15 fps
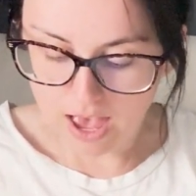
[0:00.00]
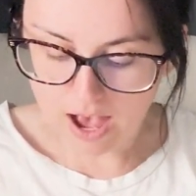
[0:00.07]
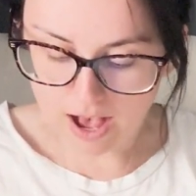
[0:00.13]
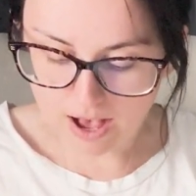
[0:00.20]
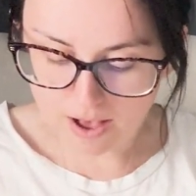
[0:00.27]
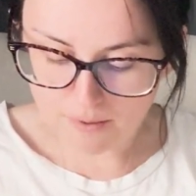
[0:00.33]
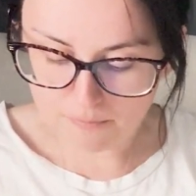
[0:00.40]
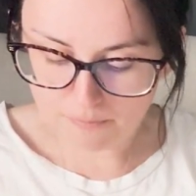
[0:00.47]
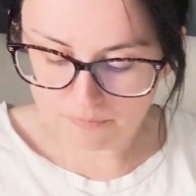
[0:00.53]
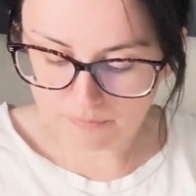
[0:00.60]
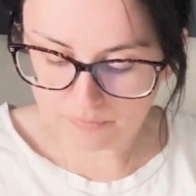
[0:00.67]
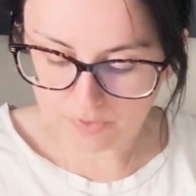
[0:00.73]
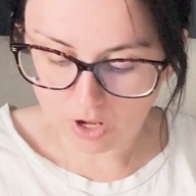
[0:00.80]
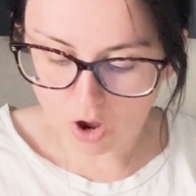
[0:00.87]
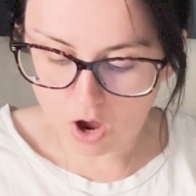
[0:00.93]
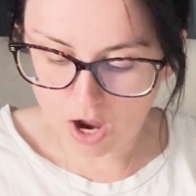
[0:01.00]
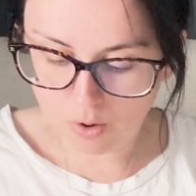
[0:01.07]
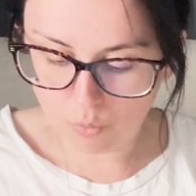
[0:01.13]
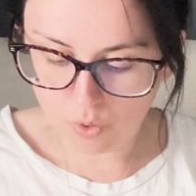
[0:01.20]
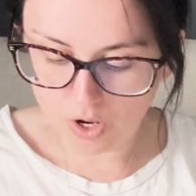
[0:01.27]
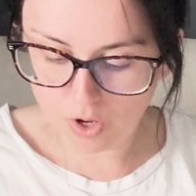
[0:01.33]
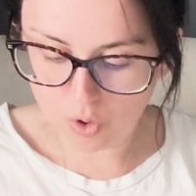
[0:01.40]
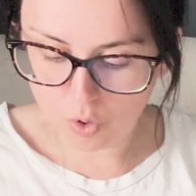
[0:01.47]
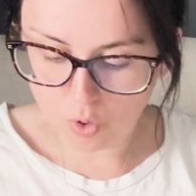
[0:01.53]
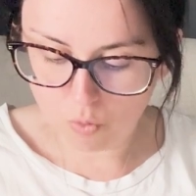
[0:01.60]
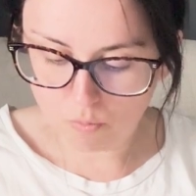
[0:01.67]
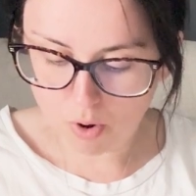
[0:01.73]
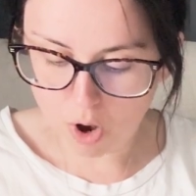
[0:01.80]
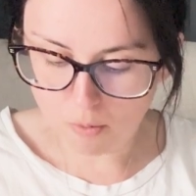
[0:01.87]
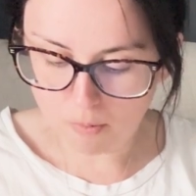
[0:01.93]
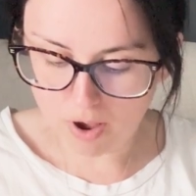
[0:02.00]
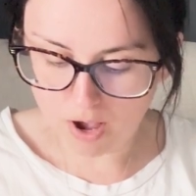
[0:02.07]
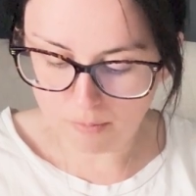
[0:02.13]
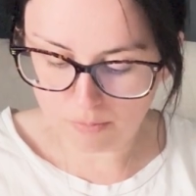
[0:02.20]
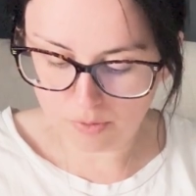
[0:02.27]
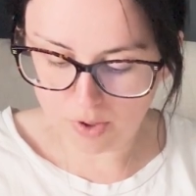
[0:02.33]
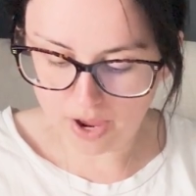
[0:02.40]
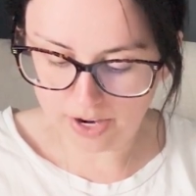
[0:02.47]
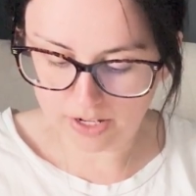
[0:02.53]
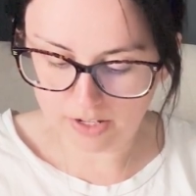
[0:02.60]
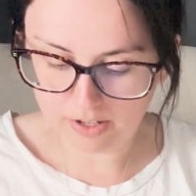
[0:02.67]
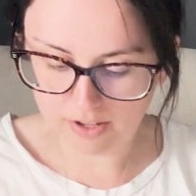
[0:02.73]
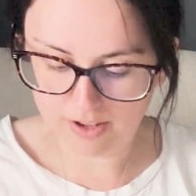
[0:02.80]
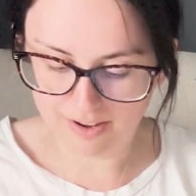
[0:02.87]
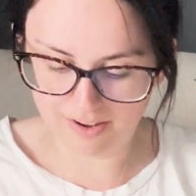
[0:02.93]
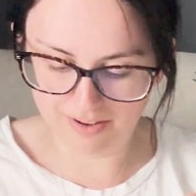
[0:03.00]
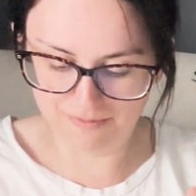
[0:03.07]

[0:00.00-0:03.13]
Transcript: I will pop up an